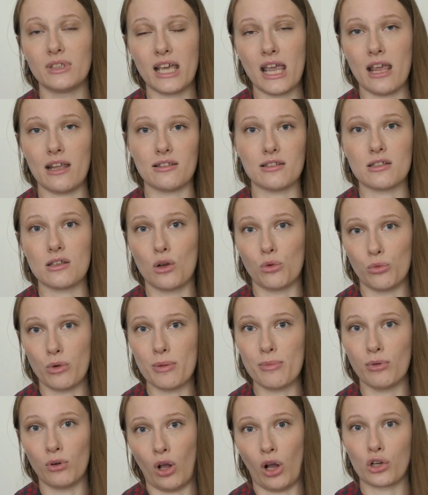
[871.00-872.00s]
it's a
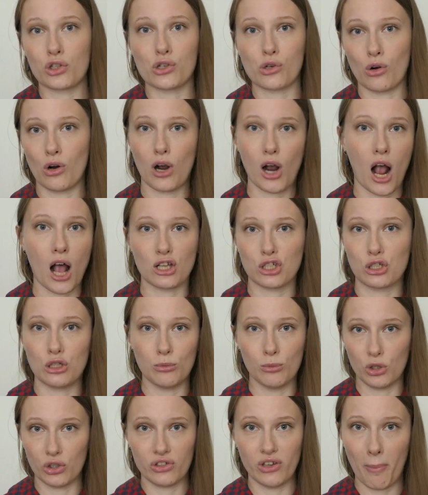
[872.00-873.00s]
reproduction or a
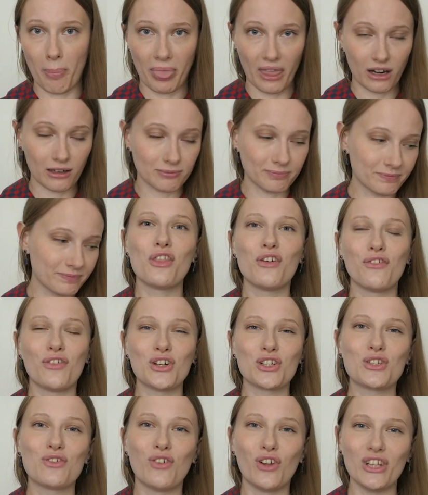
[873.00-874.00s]
costume or something. The
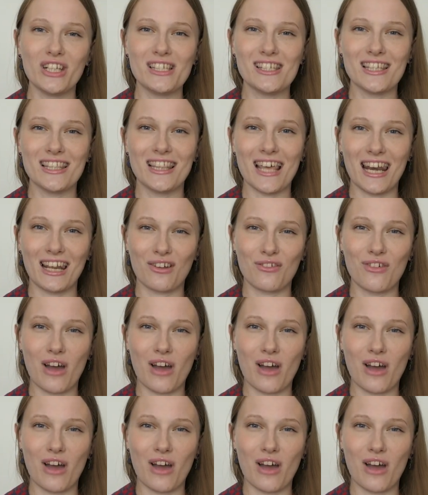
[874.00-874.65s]
first fully synthetic